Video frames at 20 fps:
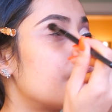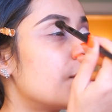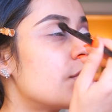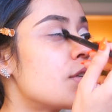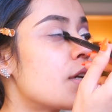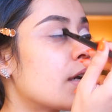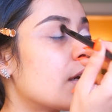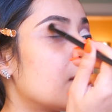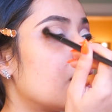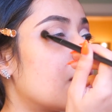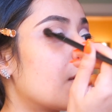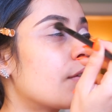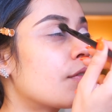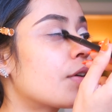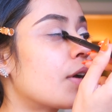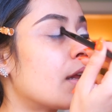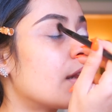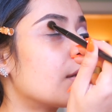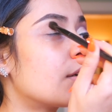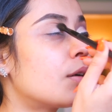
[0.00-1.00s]
if you take a lot
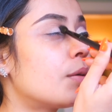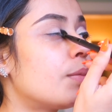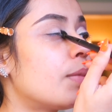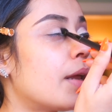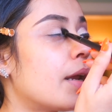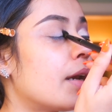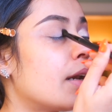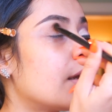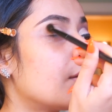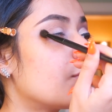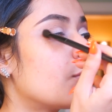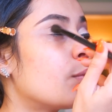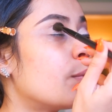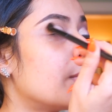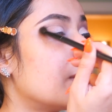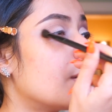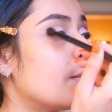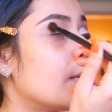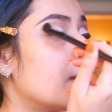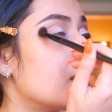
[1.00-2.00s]
of color, blending would
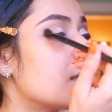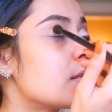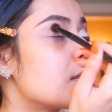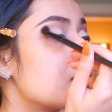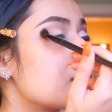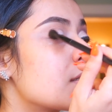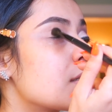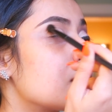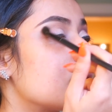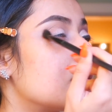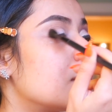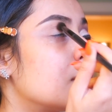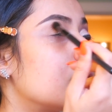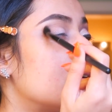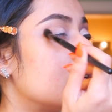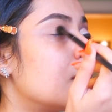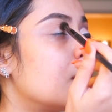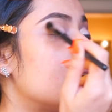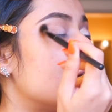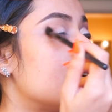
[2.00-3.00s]
be a mess.
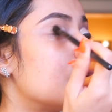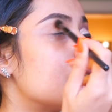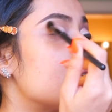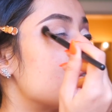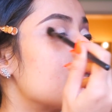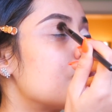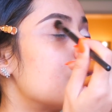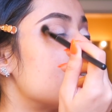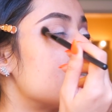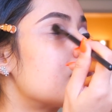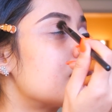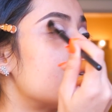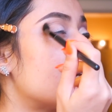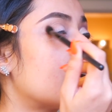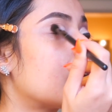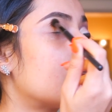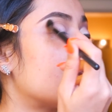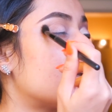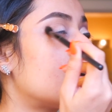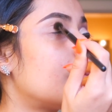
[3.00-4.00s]
So just
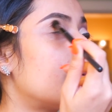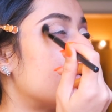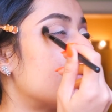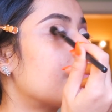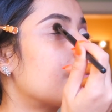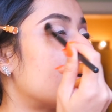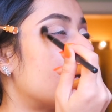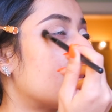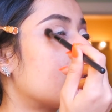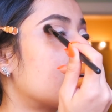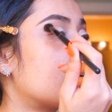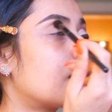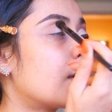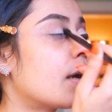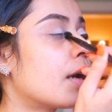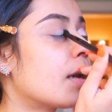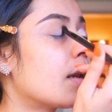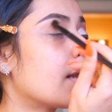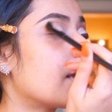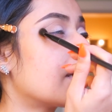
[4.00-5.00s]
take a little bit of color
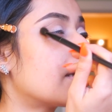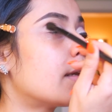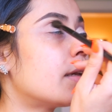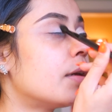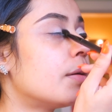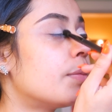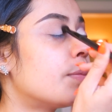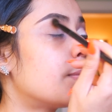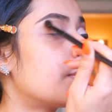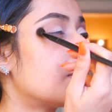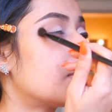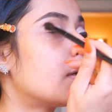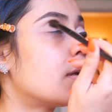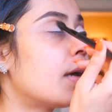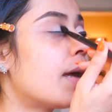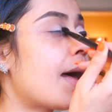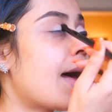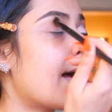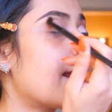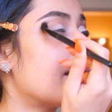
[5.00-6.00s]
and like keep
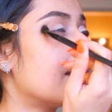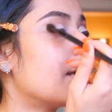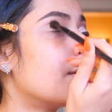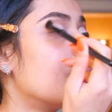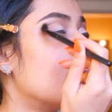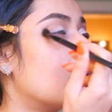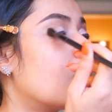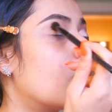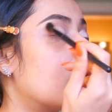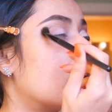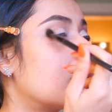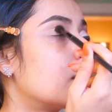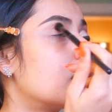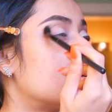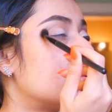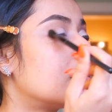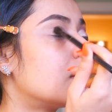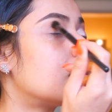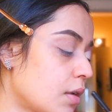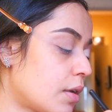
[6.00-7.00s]
adding more.
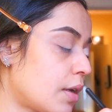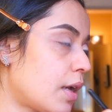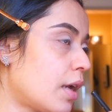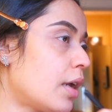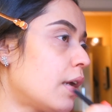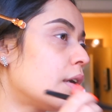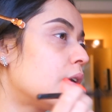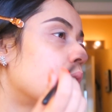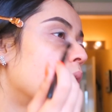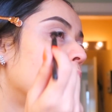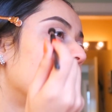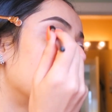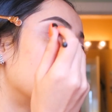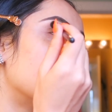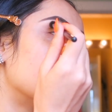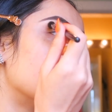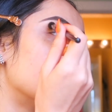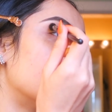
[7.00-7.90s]
Okay, going in